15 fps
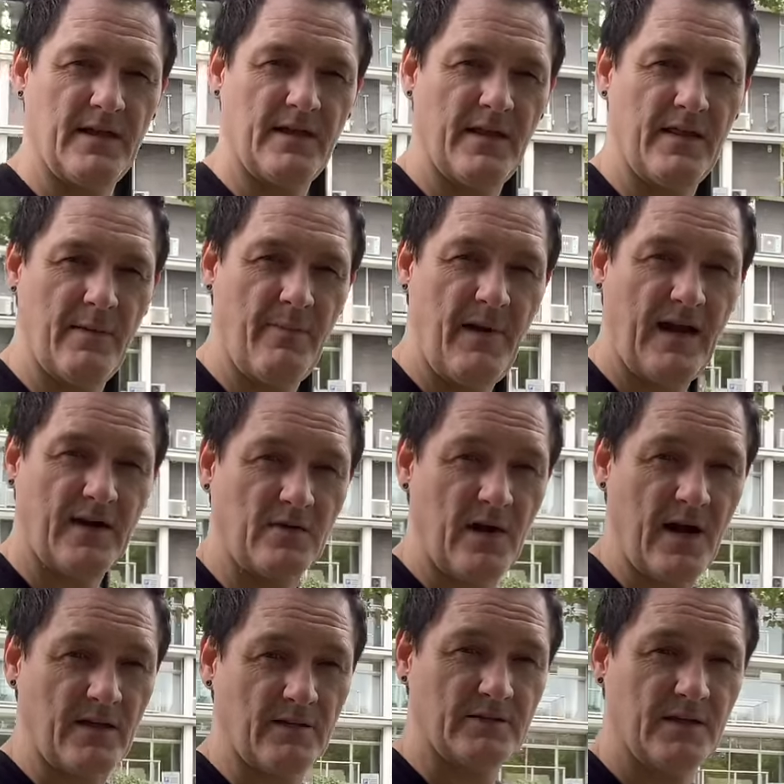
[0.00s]
in the
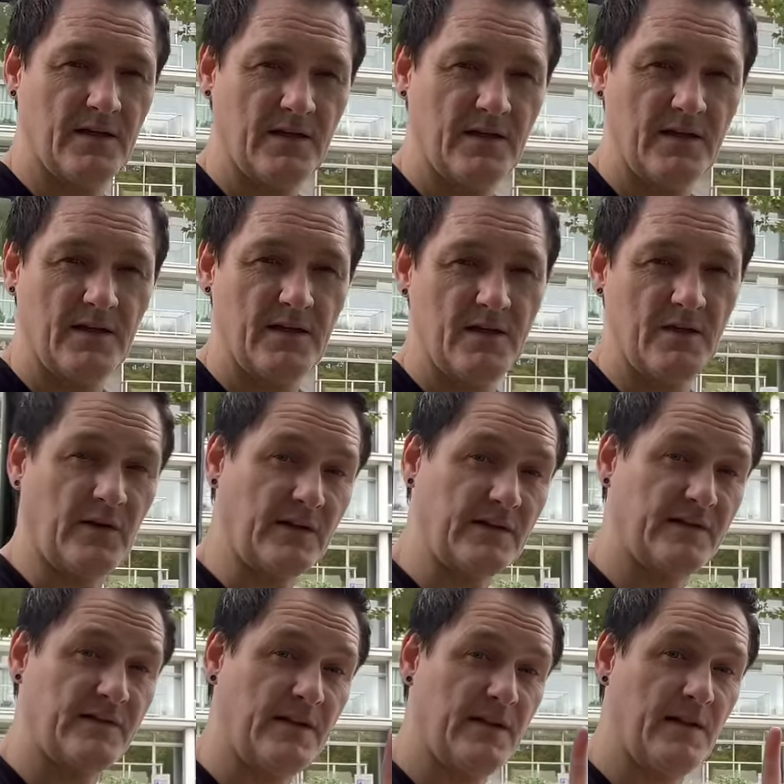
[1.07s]
background. You can
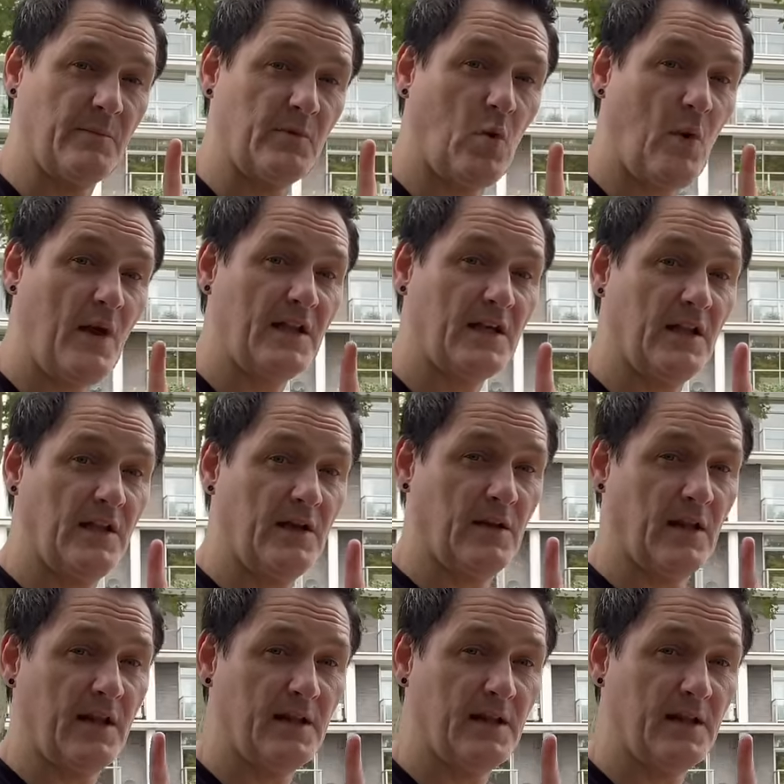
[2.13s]
see them quite clearly.